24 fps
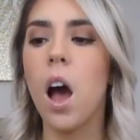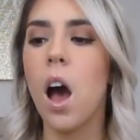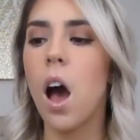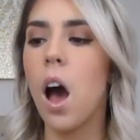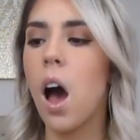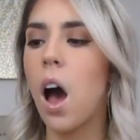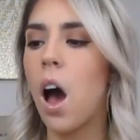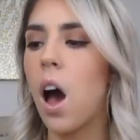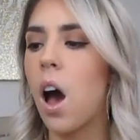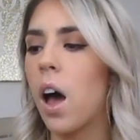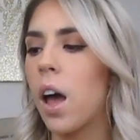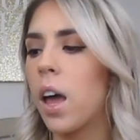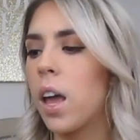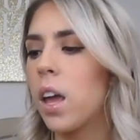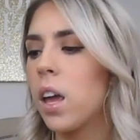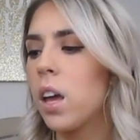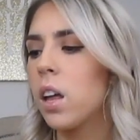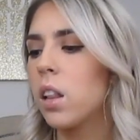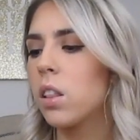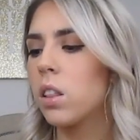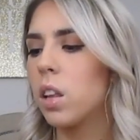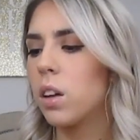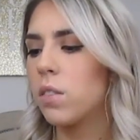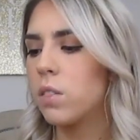
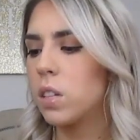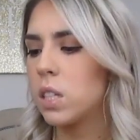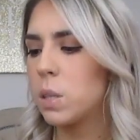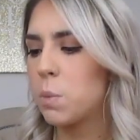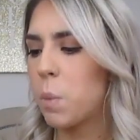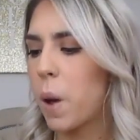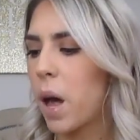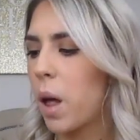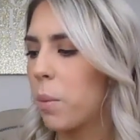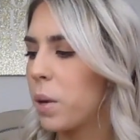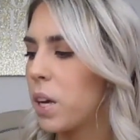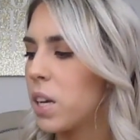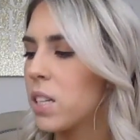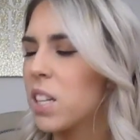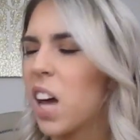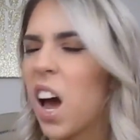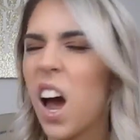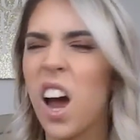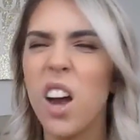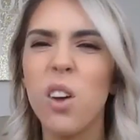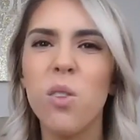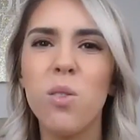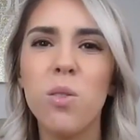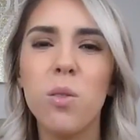I love this palette because
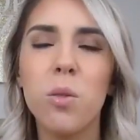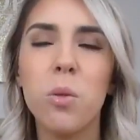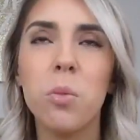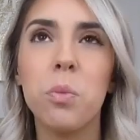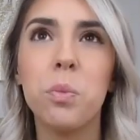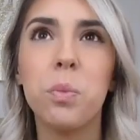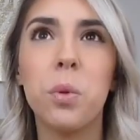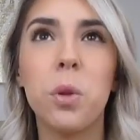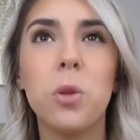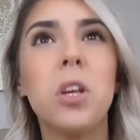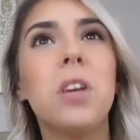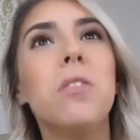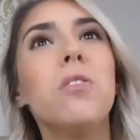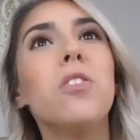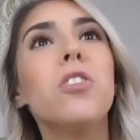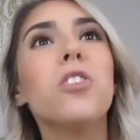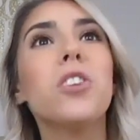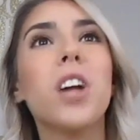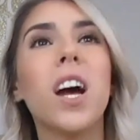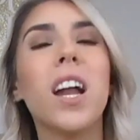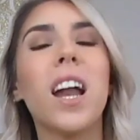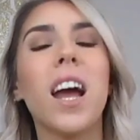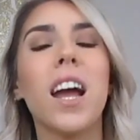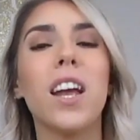I don't, believe it or
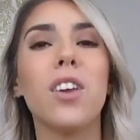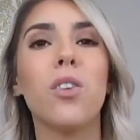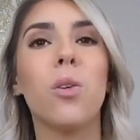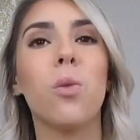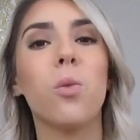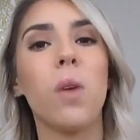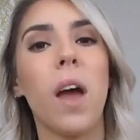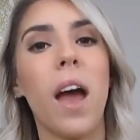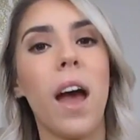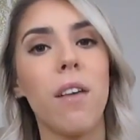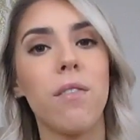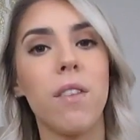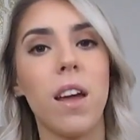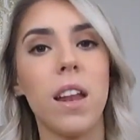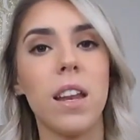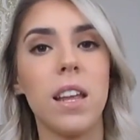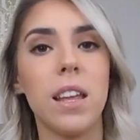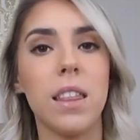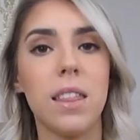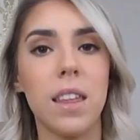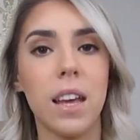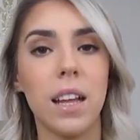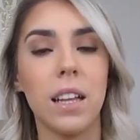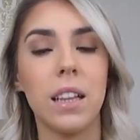not, I don't have
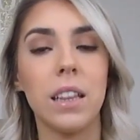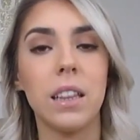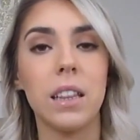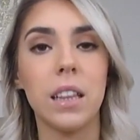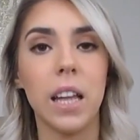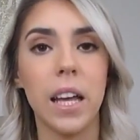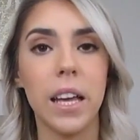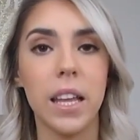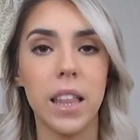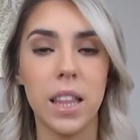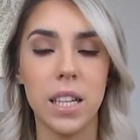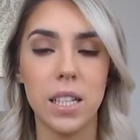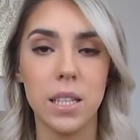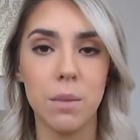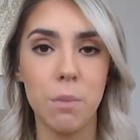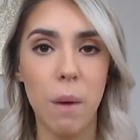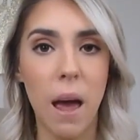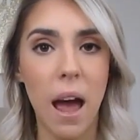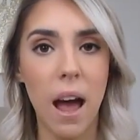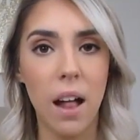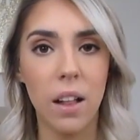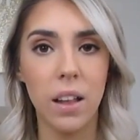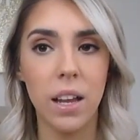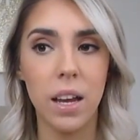anything like this
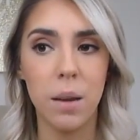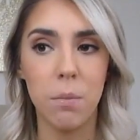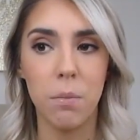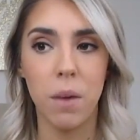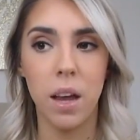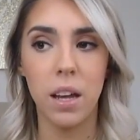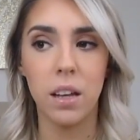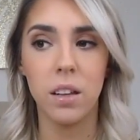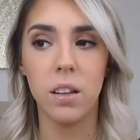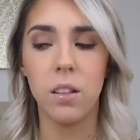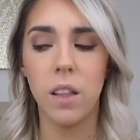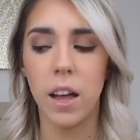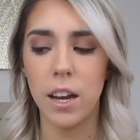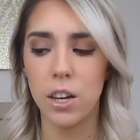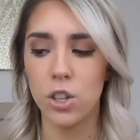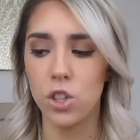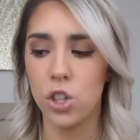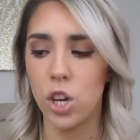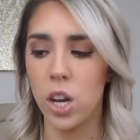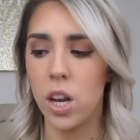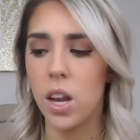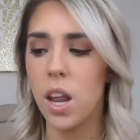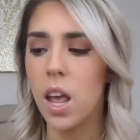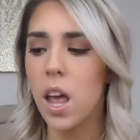palette in my
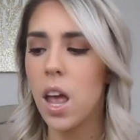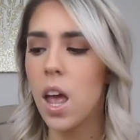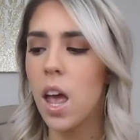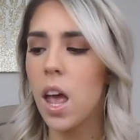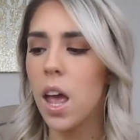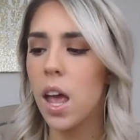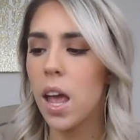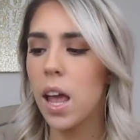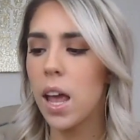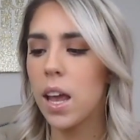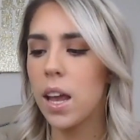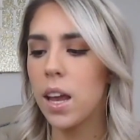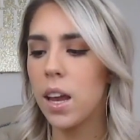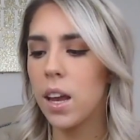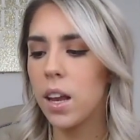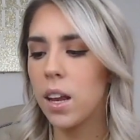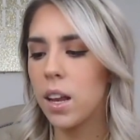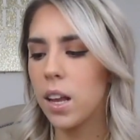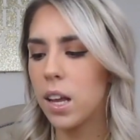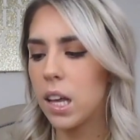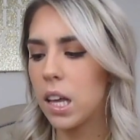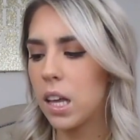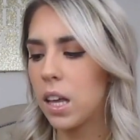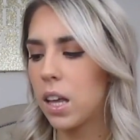collection.
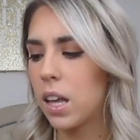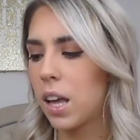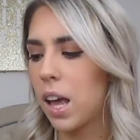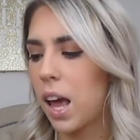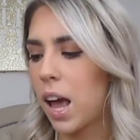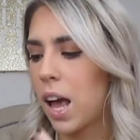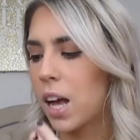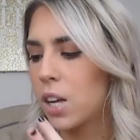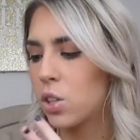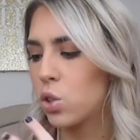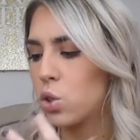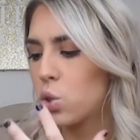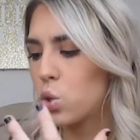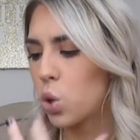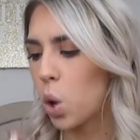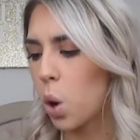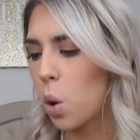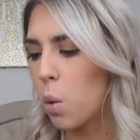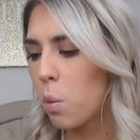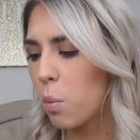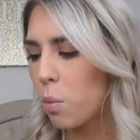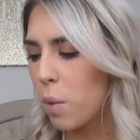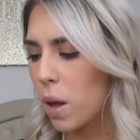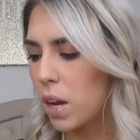It has
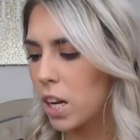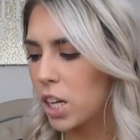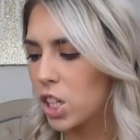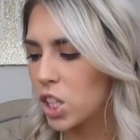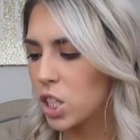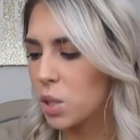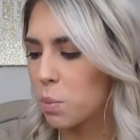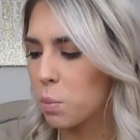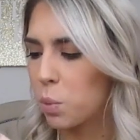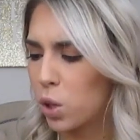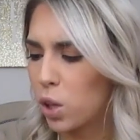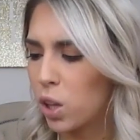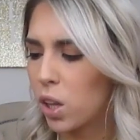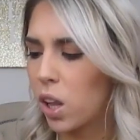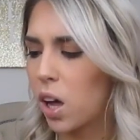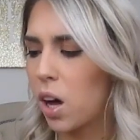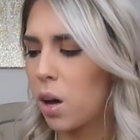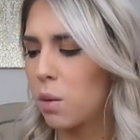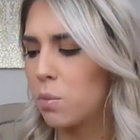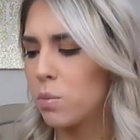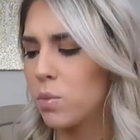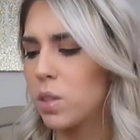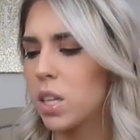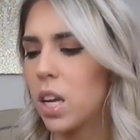so many just
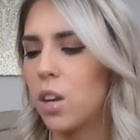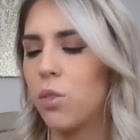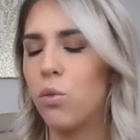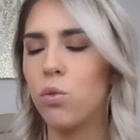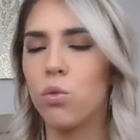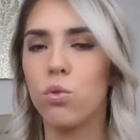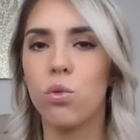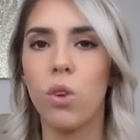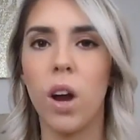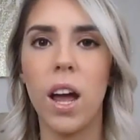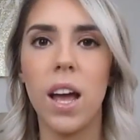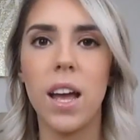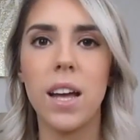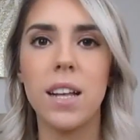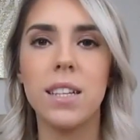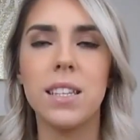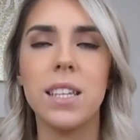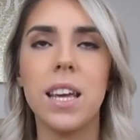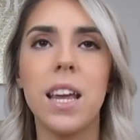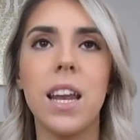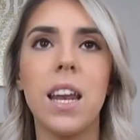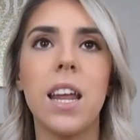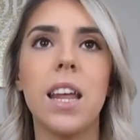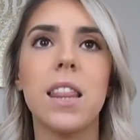plums and
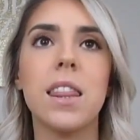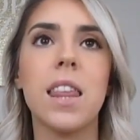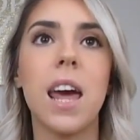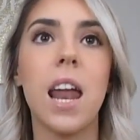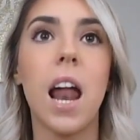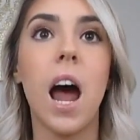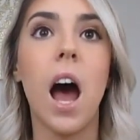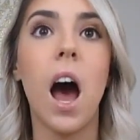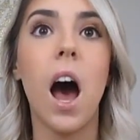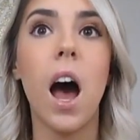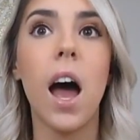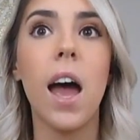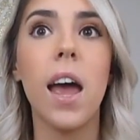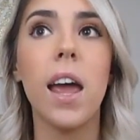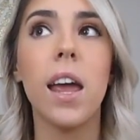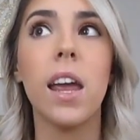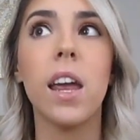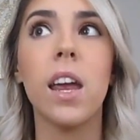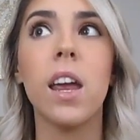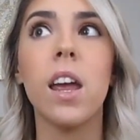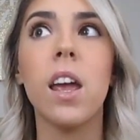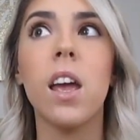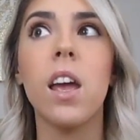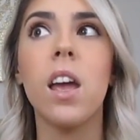reds in it that
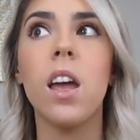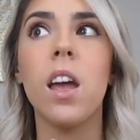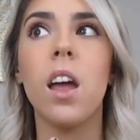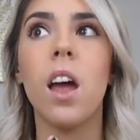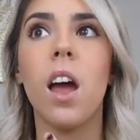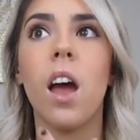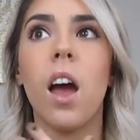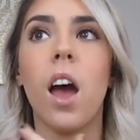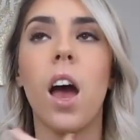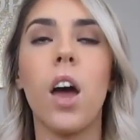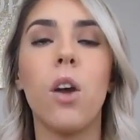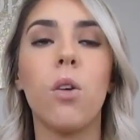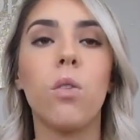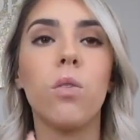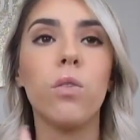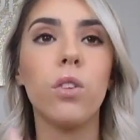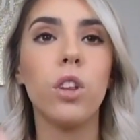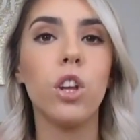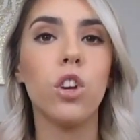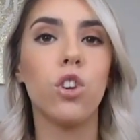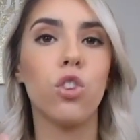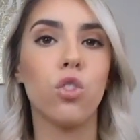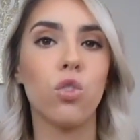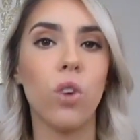I don't
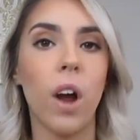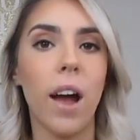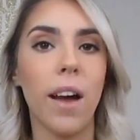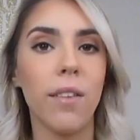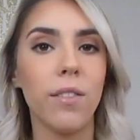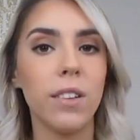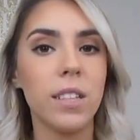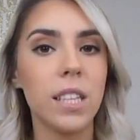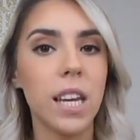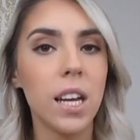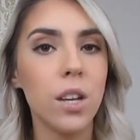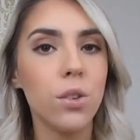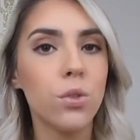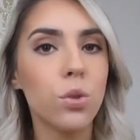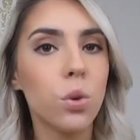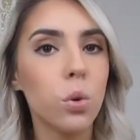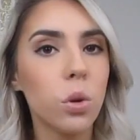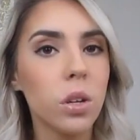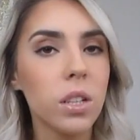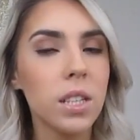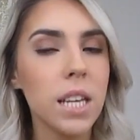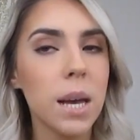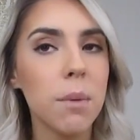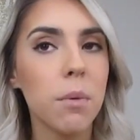really gravitate
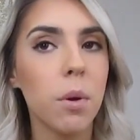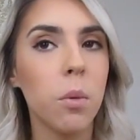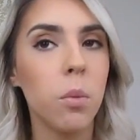towards them.